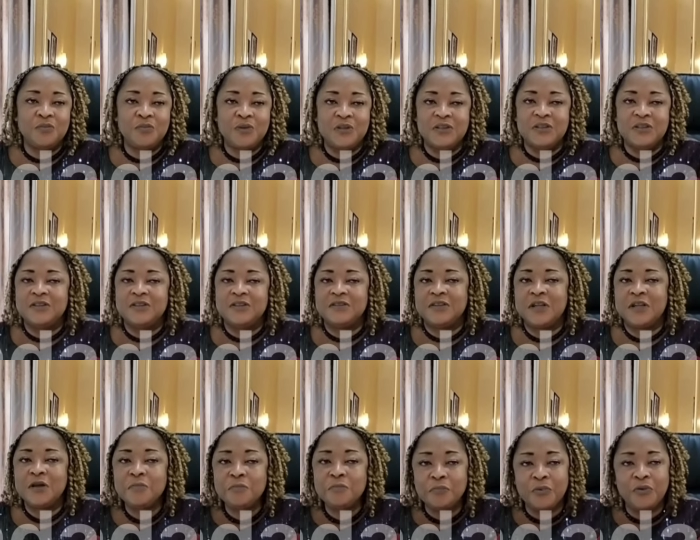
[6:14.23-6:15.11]
with the
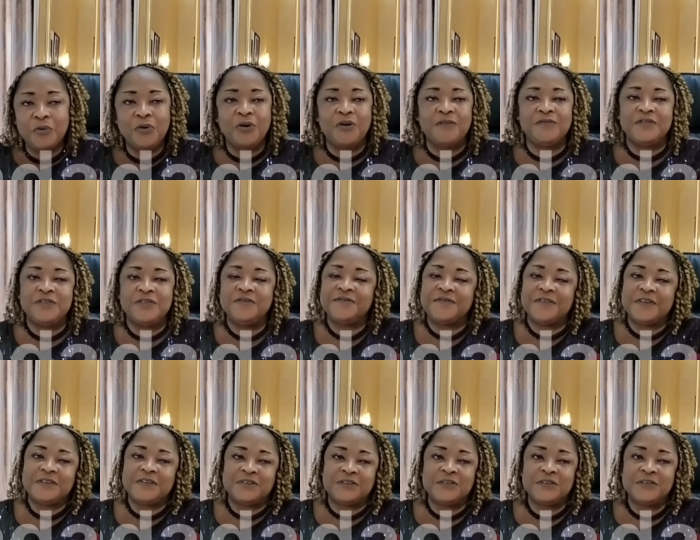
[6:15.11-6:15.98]
tempo of the
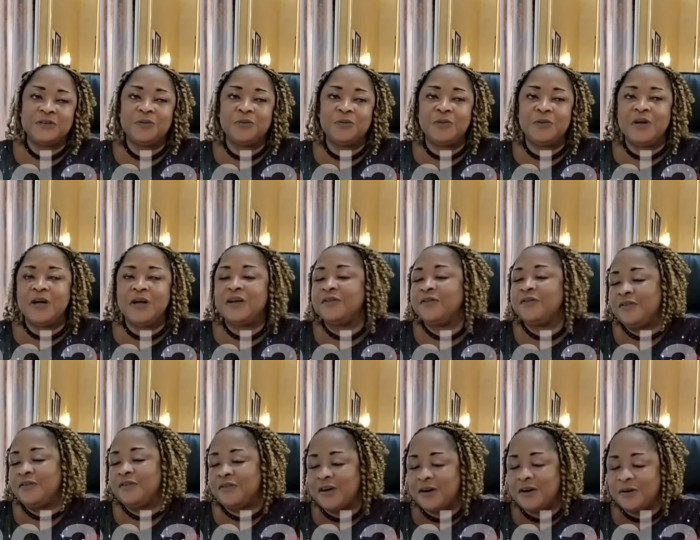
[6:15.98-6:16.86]
infrastructure we had
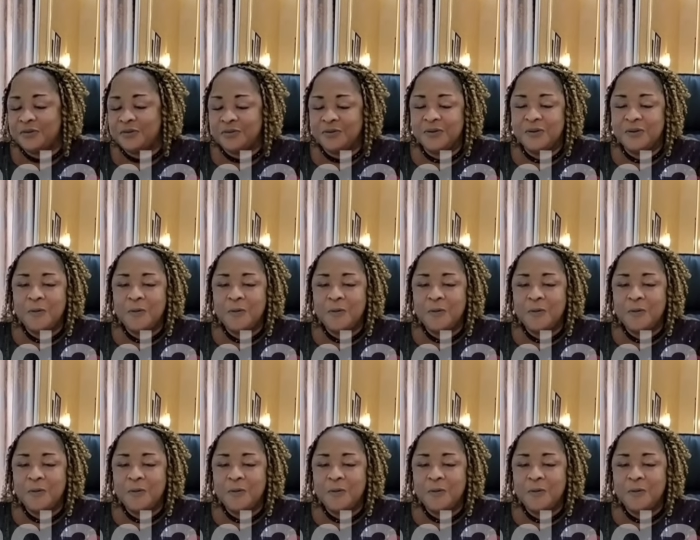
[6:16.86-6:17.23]
on ground.